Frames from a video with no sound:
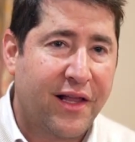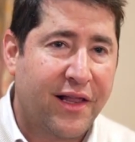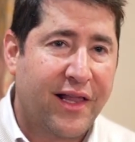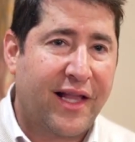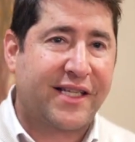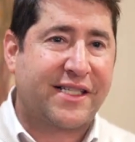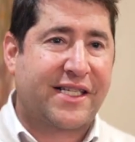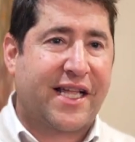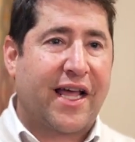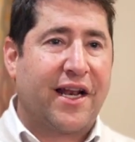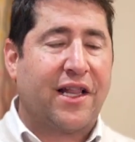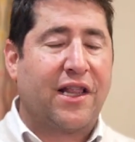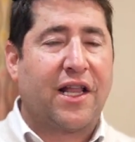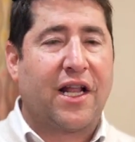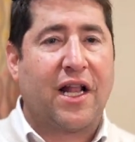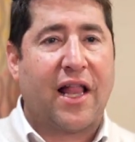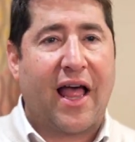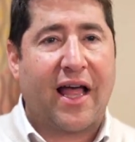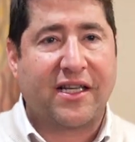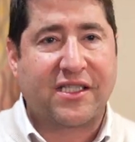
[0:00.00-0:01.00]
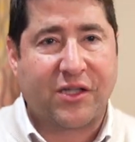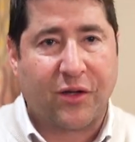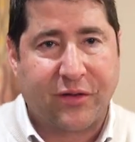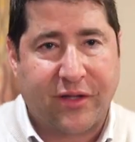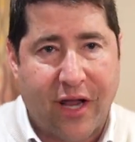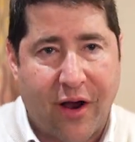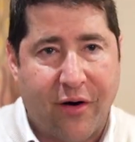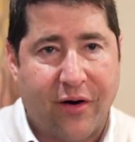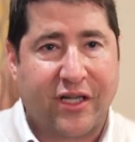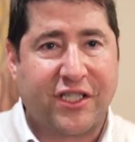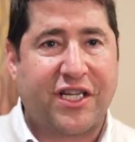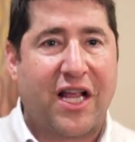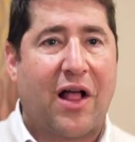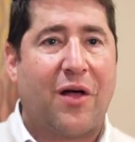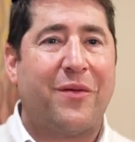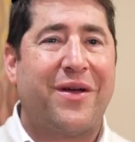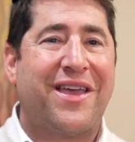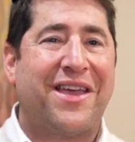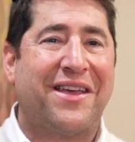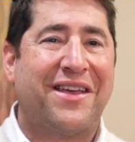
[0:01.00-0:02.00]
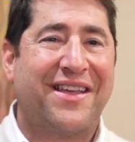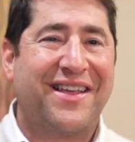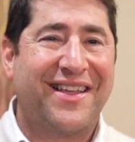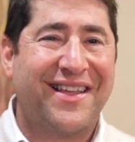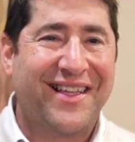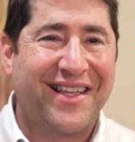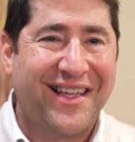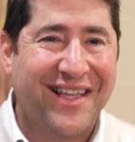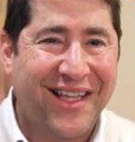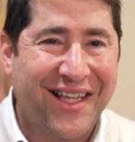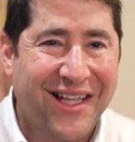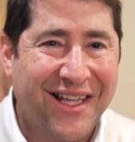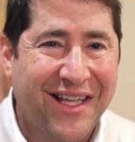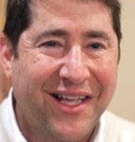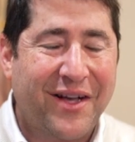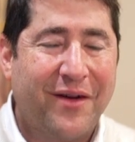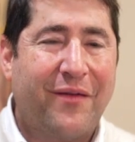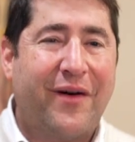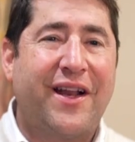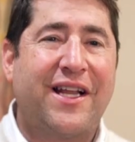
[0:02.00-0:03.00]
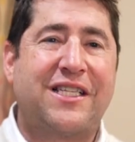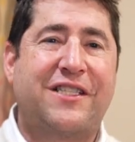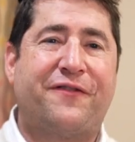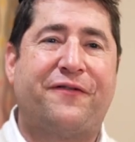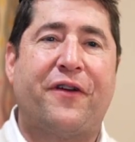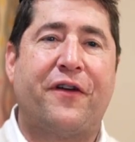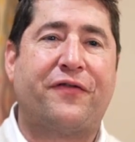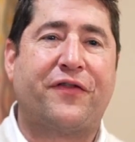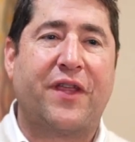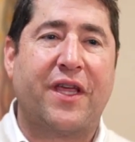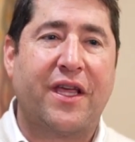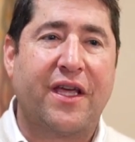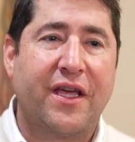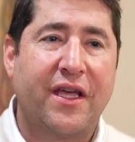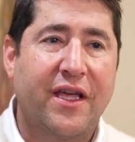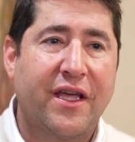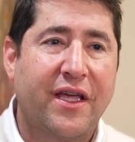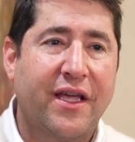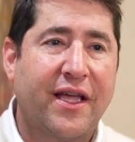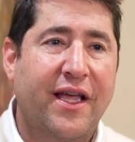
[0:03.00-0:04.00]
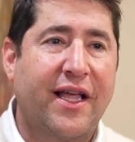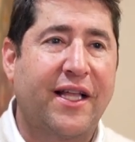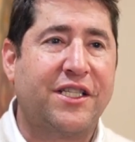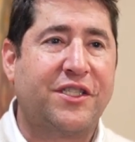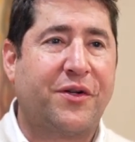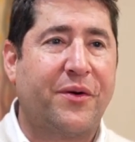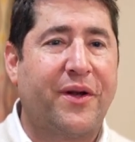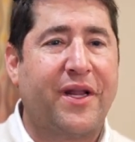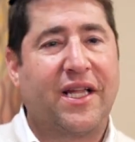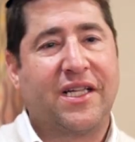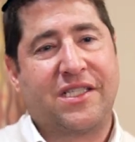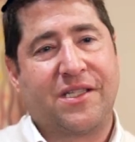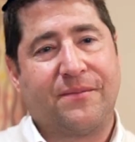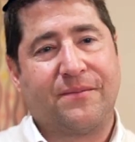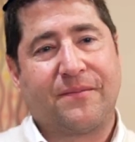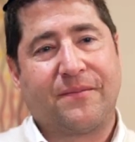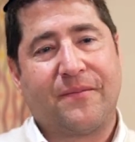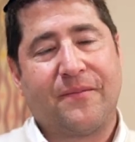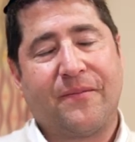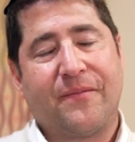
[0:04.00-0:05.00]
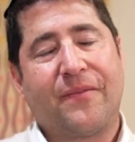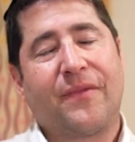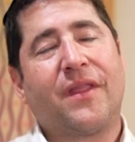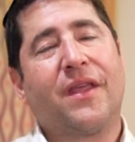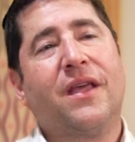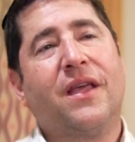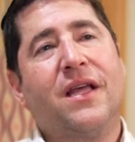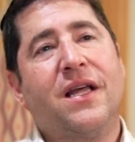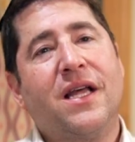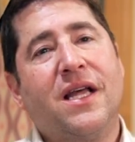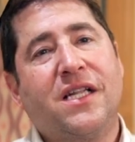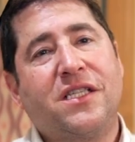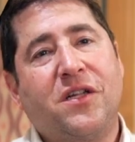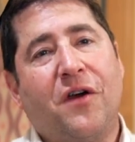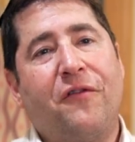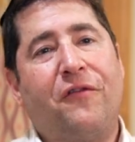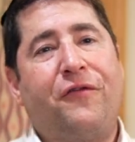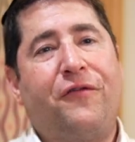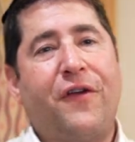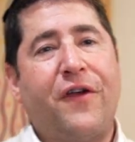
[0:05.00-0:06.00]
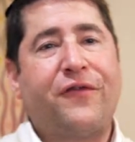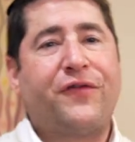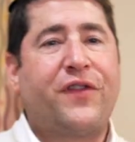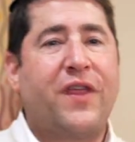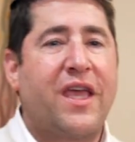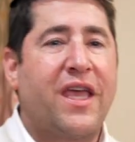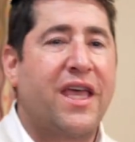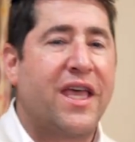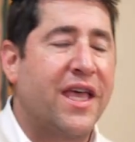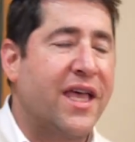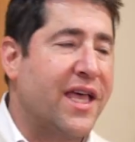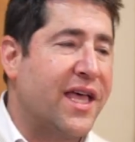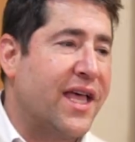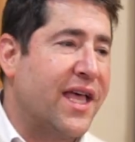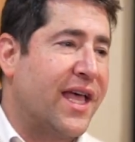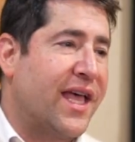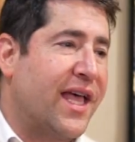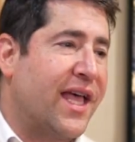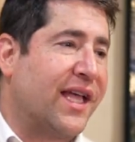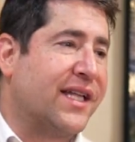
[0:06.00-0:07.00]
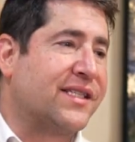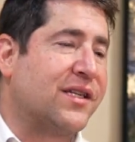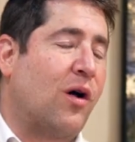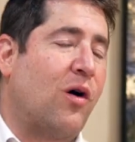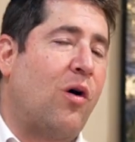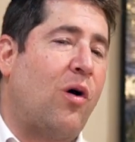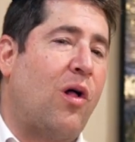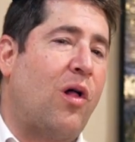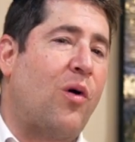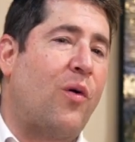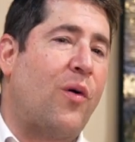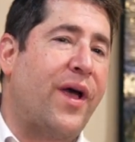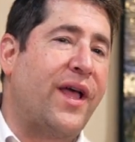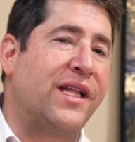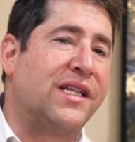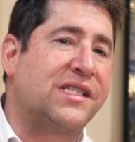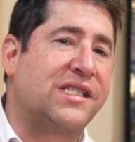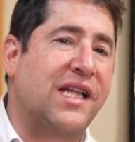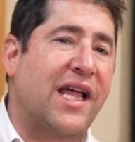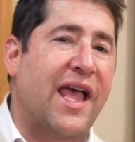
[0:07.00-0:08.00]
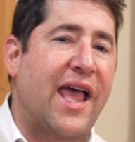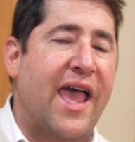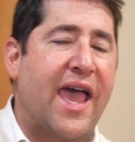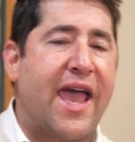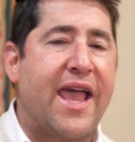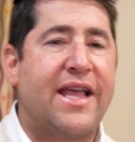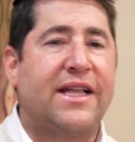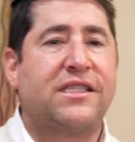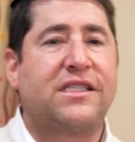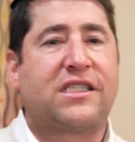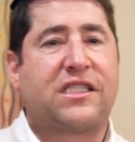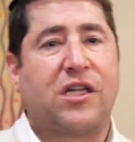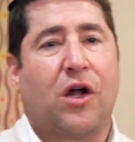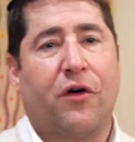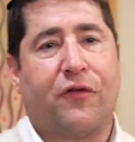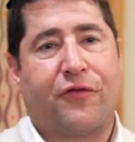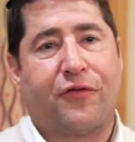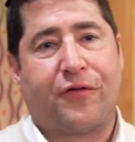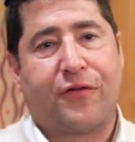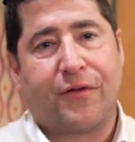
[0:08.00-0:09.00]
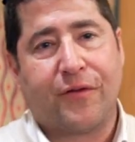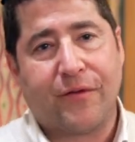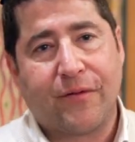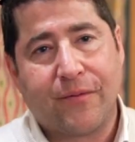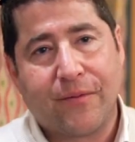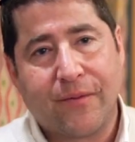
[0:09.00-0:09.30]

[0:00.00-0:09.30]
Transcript: Let's get a little esoteric, shall we? What is 50 in Judaism? So 50 is always Ein Sof.